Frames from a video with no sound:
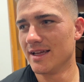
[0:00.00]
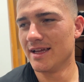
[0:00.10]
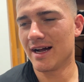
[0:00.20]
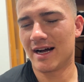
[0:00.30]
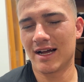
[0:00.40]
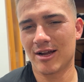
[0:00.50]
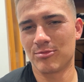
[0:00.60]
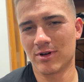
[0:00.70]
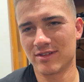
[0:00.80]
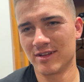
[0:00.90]
Yeah, I'd
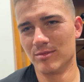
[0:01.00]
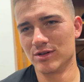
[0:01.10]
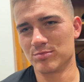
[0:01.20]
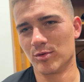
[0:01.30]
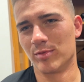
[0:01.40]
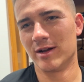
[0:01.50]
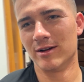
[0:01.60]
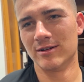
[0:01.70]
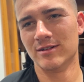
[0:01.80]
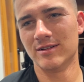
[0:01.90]
probably say most prepared